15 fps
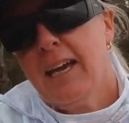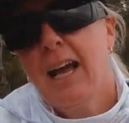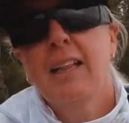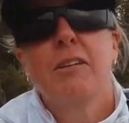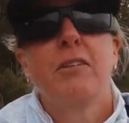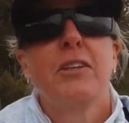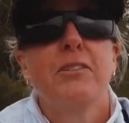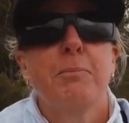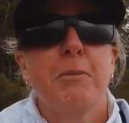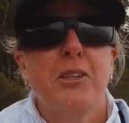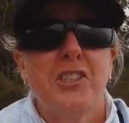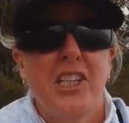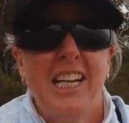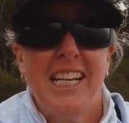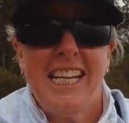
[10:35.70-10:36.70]
colour is
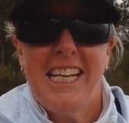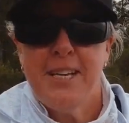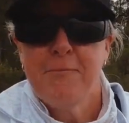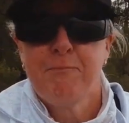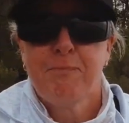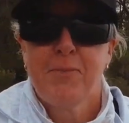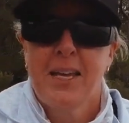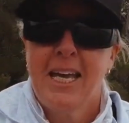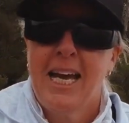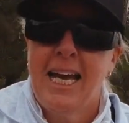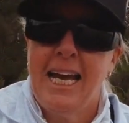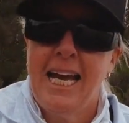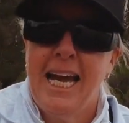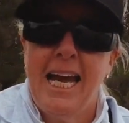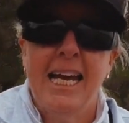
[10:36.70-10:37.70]
machete,
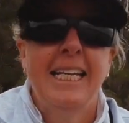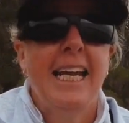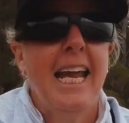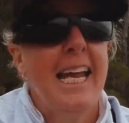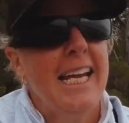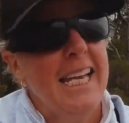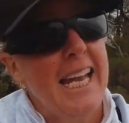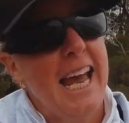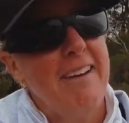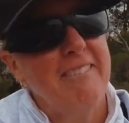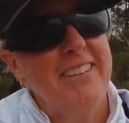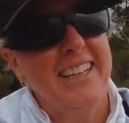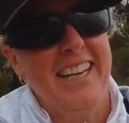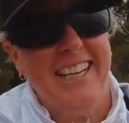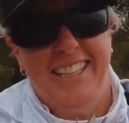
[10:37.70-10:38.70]
and he
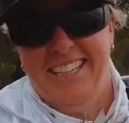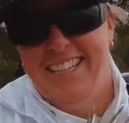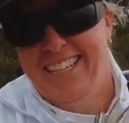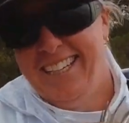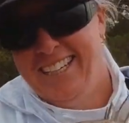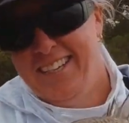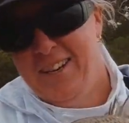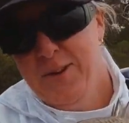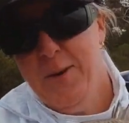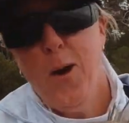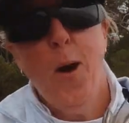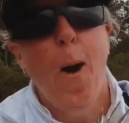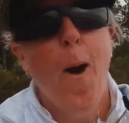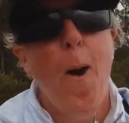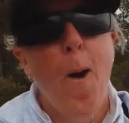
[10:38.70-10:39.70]
loved it.
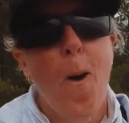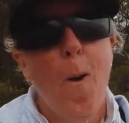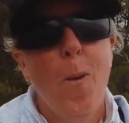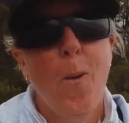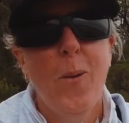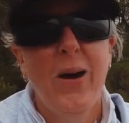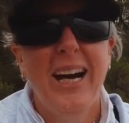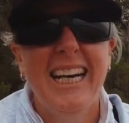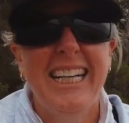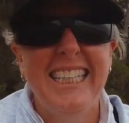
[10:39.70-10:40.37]
Woohoo!